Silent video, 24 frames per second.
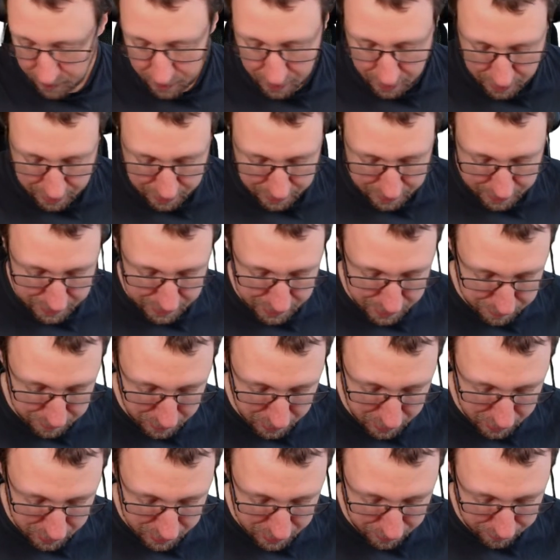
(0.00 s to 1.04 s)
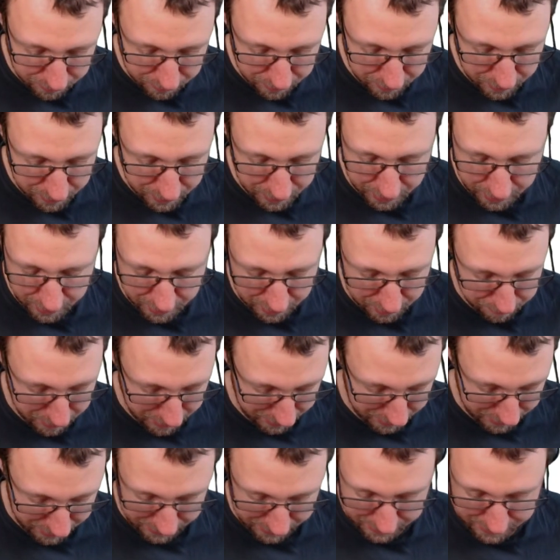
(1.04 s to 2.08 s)
and this is because of
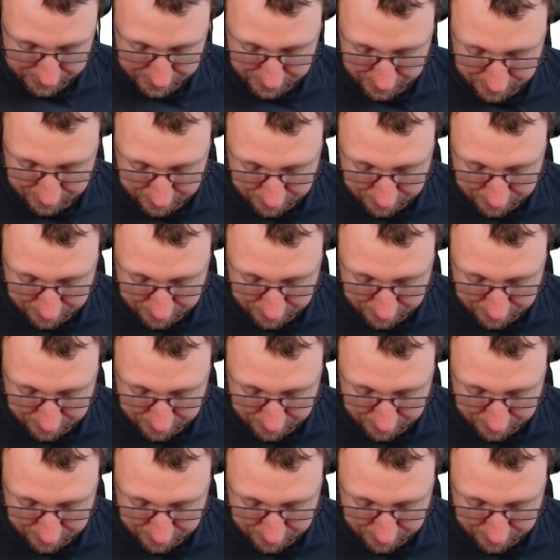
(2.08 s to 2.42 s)
independence.